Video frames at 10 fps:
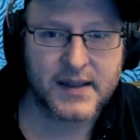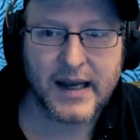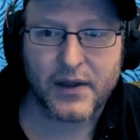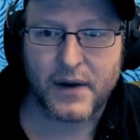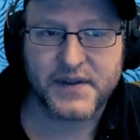
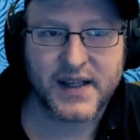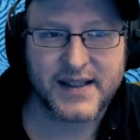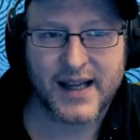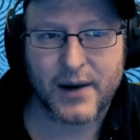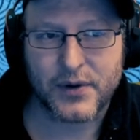now that I've
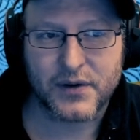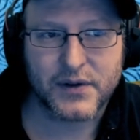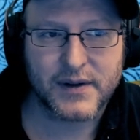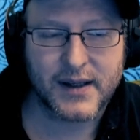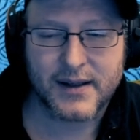said, nah, we're not
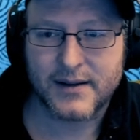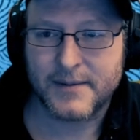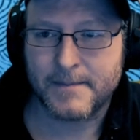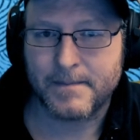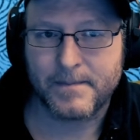doing that.
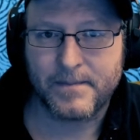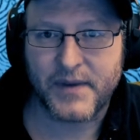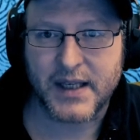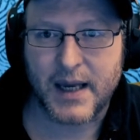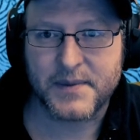
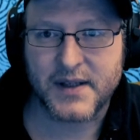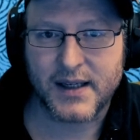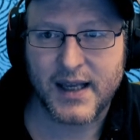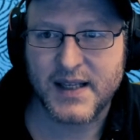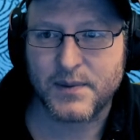The game's
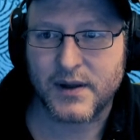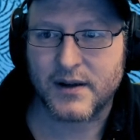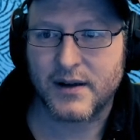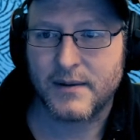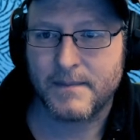saying, yes, we are.